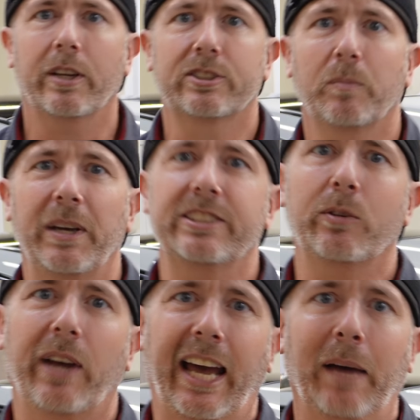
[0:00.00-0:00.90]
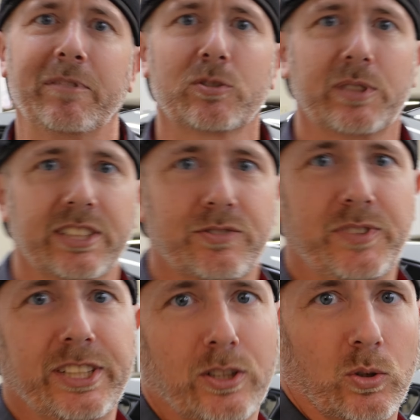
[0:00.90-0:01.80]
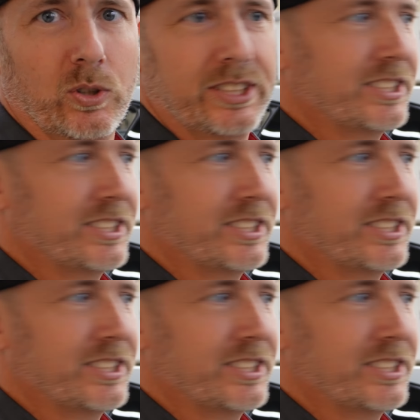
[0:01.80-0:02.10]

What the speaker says: so basically what happens with this vehicle is